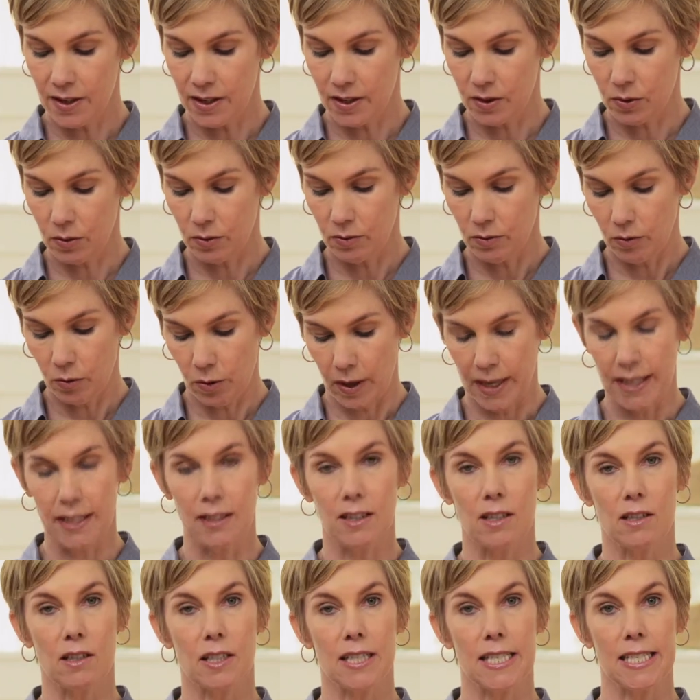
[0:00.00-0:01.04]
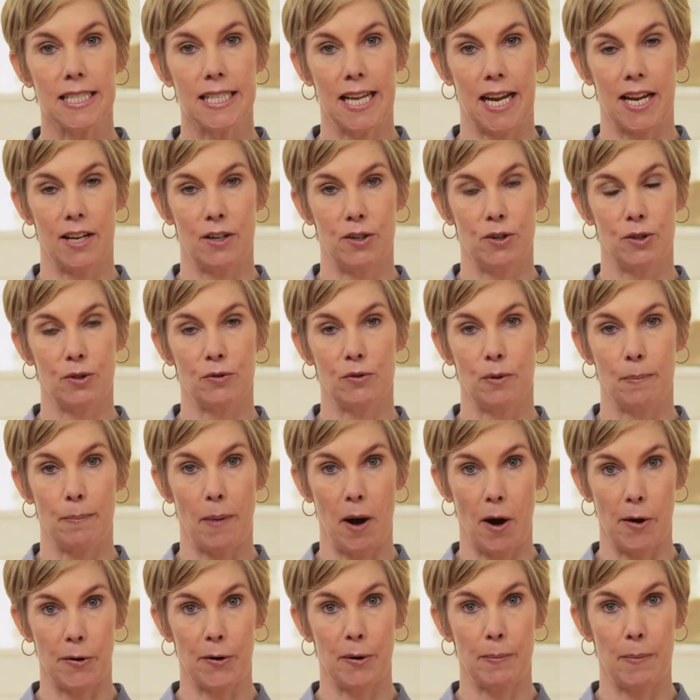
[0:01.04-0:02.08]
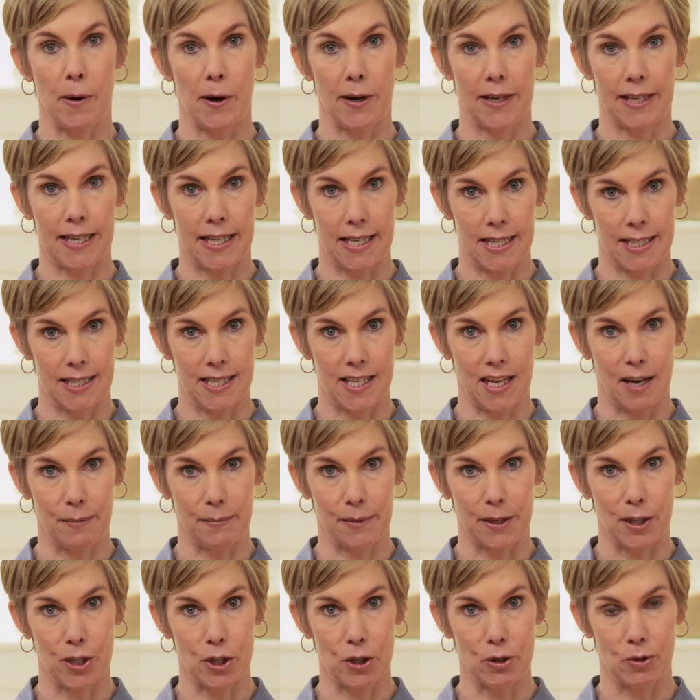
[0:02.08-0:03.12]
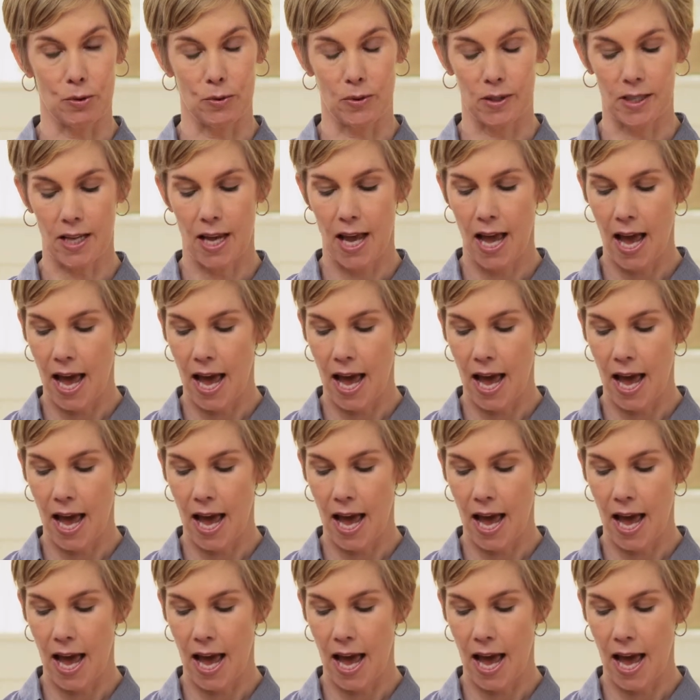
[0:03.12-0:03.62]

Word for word: these great little containers from Pottery Barn Kids that I'm gonna use.